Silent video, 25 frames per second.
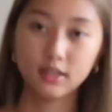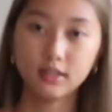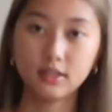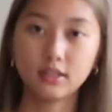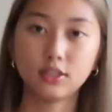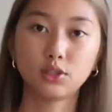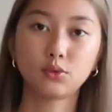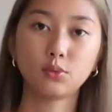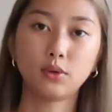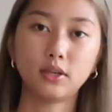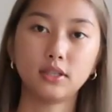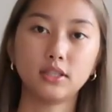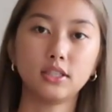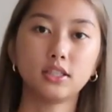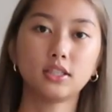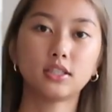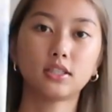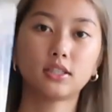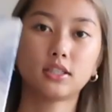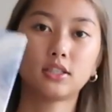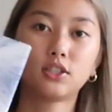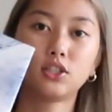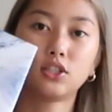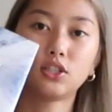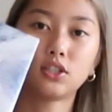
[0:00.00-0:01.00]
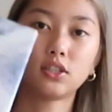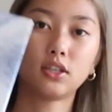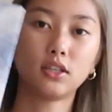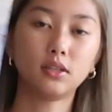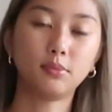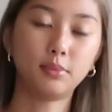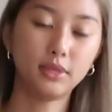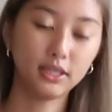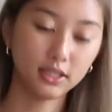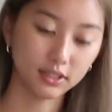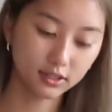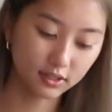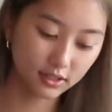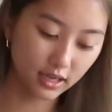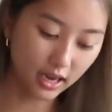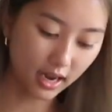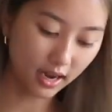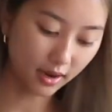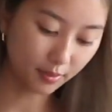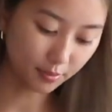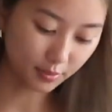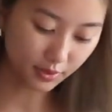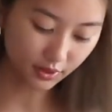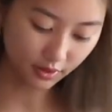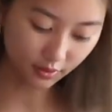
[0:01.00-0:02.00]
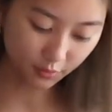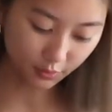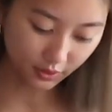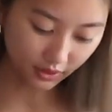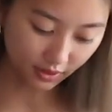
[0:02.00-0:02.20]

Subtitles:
this one is just gonna be the same but